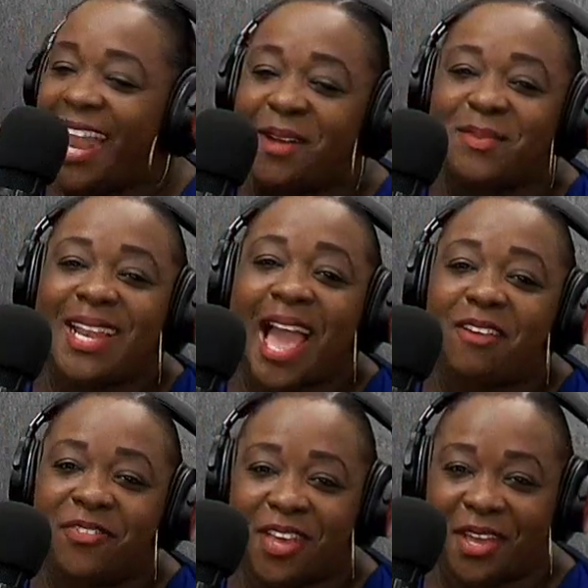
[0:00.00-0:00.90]
I'm
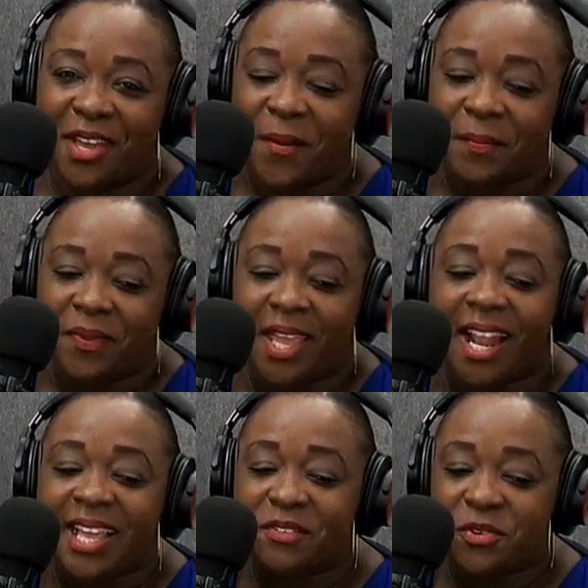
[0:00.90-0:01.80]
laughing, and
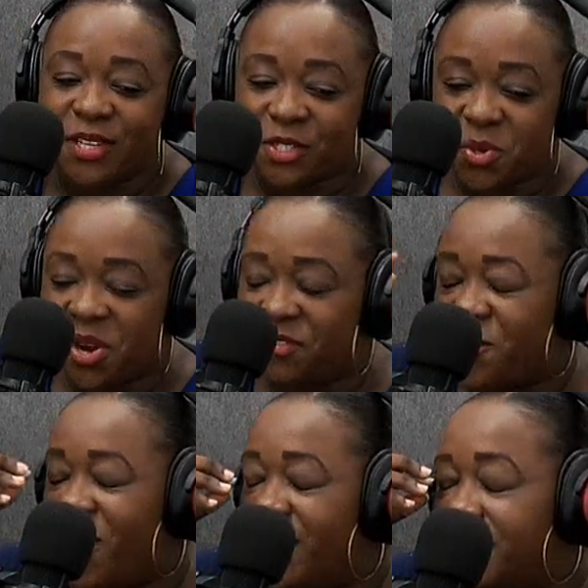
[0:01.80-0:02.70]
I'll give you a joke of
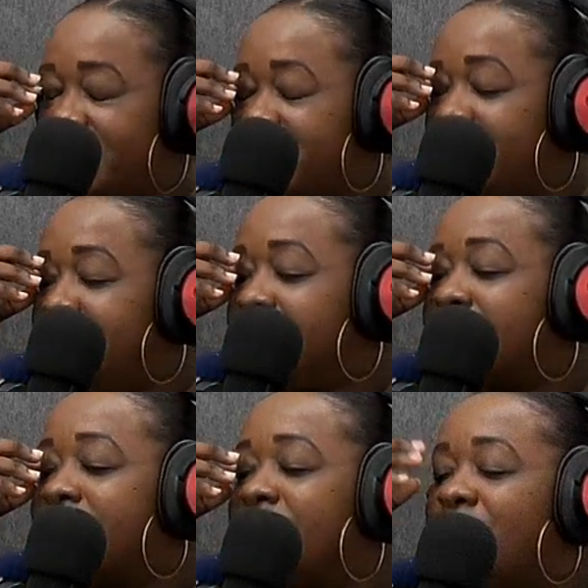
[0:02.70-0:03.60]
one.
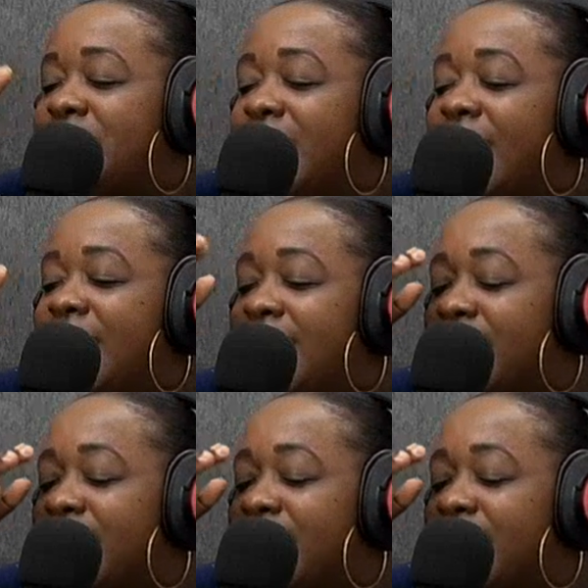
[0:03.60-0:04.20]
There was a lady that